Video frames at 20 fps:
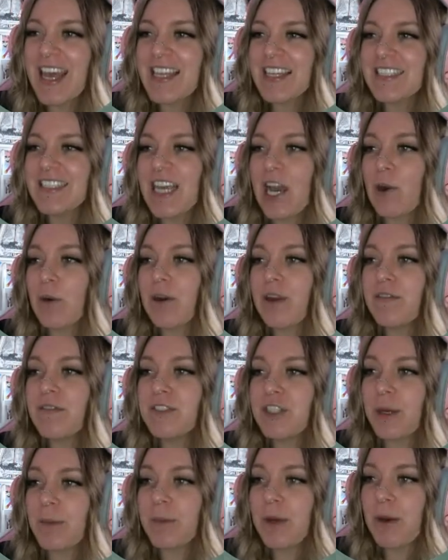The tower of
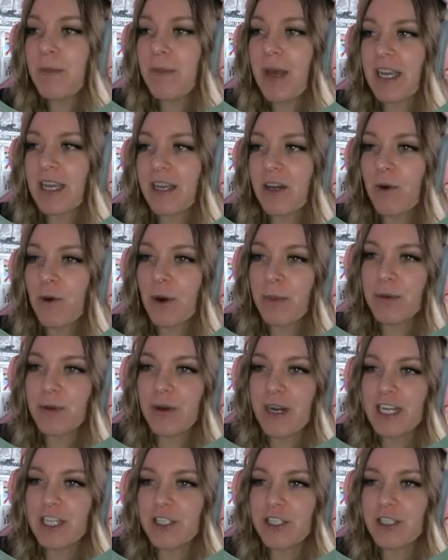Jumbo Mega
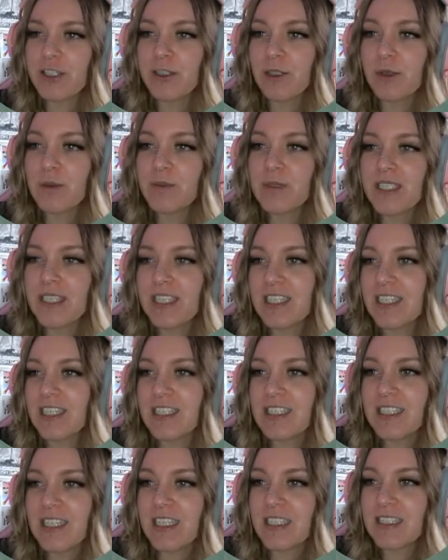Corporation looms in the
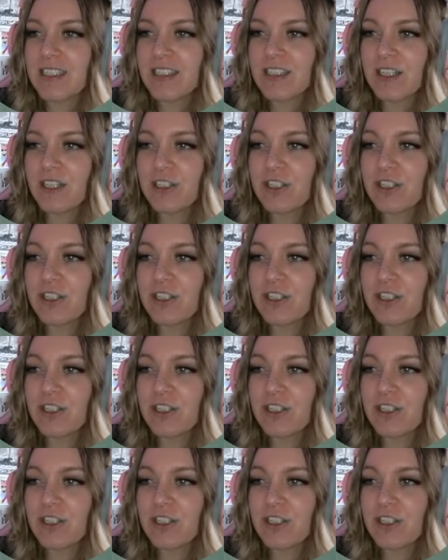distance.